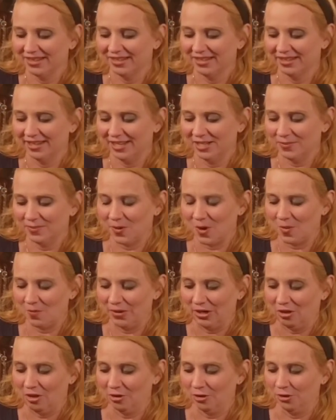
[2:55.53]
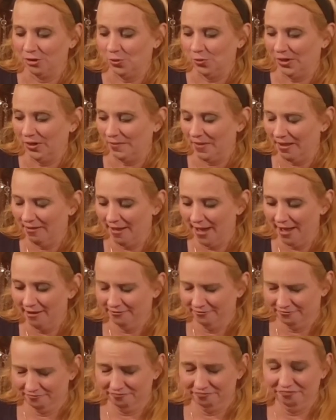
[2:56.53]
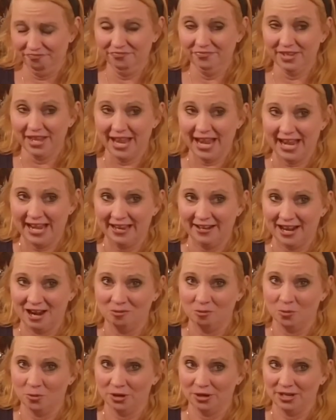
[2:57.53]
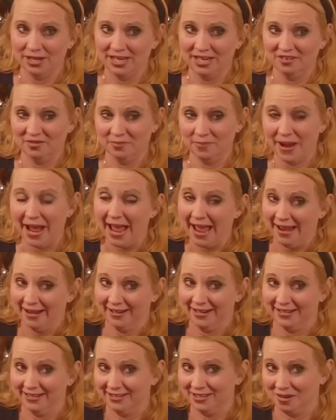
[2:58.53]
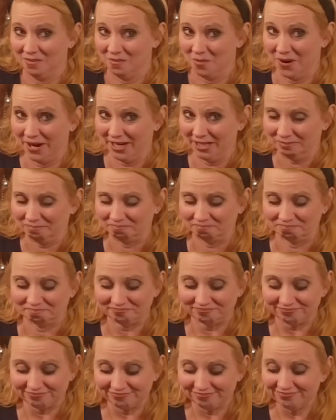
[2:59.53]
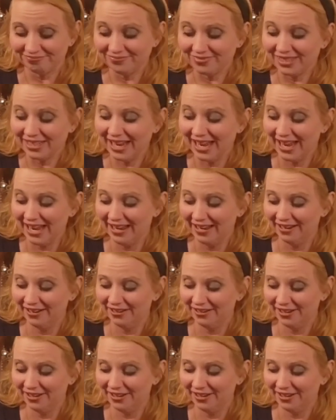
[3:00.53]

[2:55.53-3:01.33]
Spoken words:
it's brought me a lot of joy in my life, and I wanted to give back in some way. And